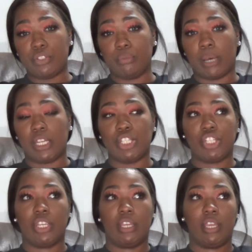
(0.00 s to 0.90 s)
too
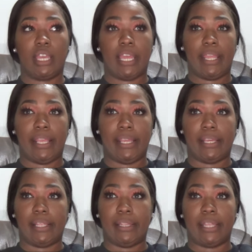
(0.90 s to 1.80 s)
much
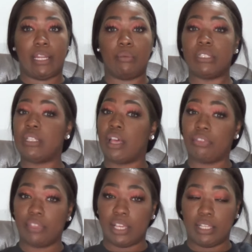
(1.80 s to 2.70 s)
and that it was
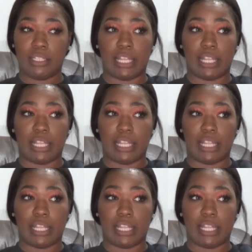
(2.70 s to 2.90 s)
nothing,